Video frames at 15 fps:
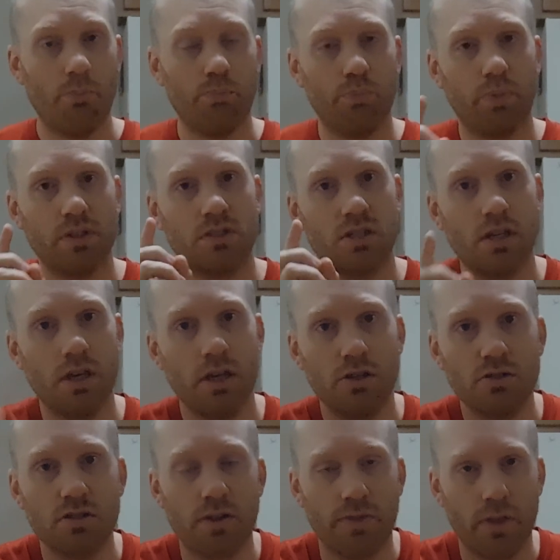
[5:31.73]
But see,
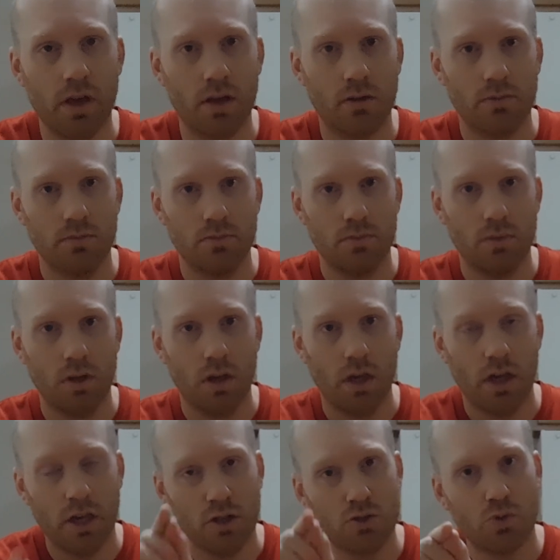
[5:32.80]
here's the thing.
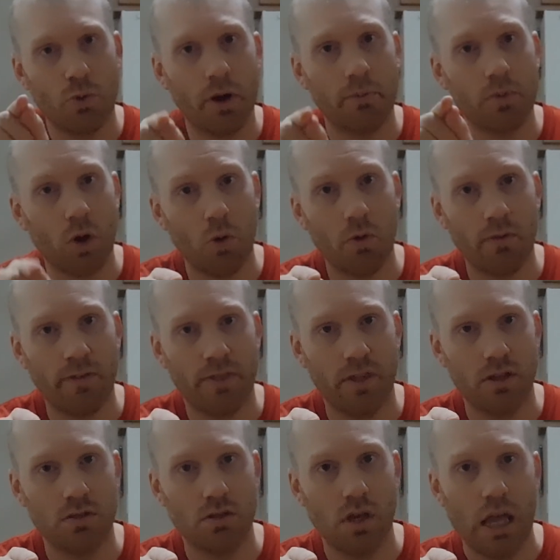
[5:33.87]
Here's where I'm going with
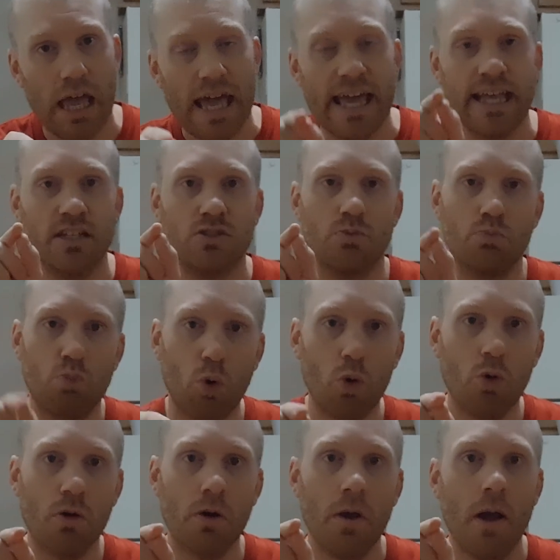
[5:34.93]
this. It's
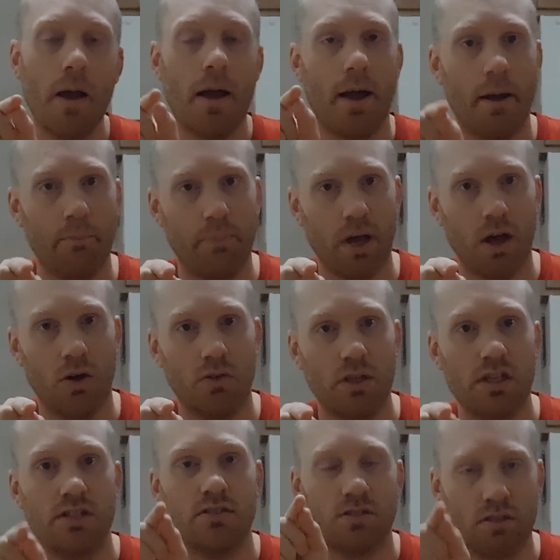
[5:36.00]
more about
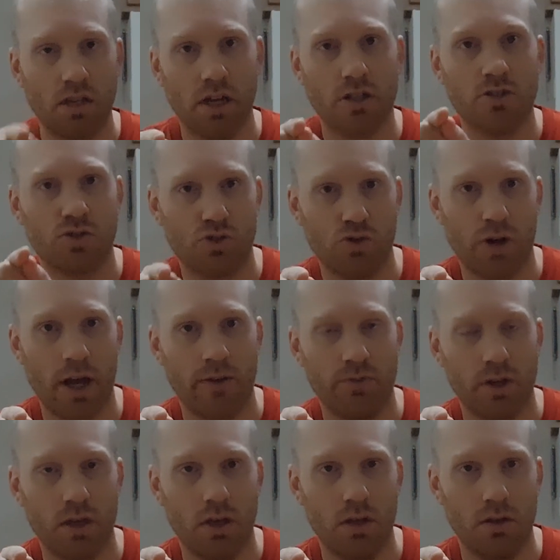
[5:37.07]
sex
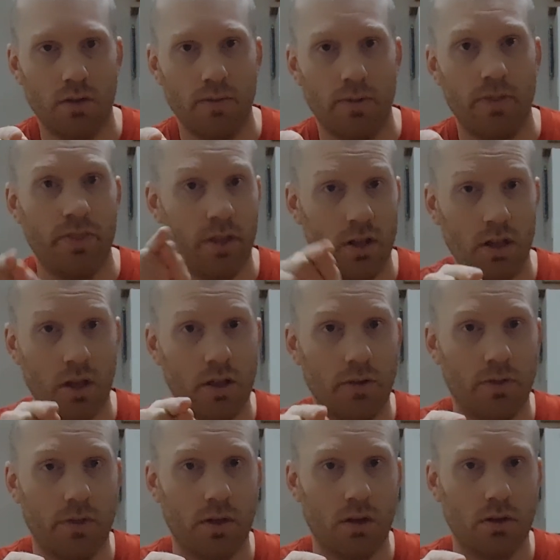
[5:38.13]
trafficking than
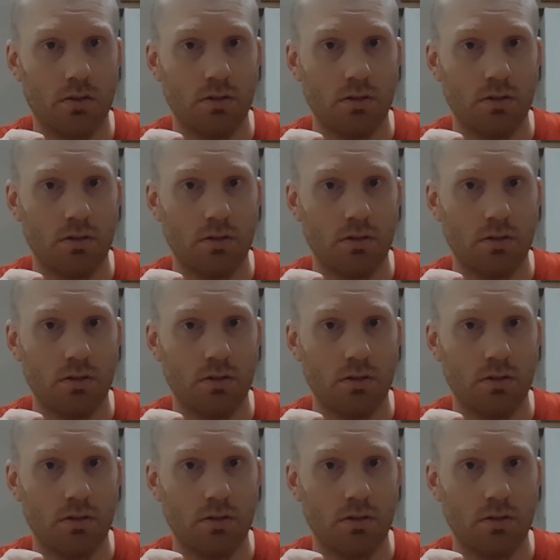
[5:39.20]
anything.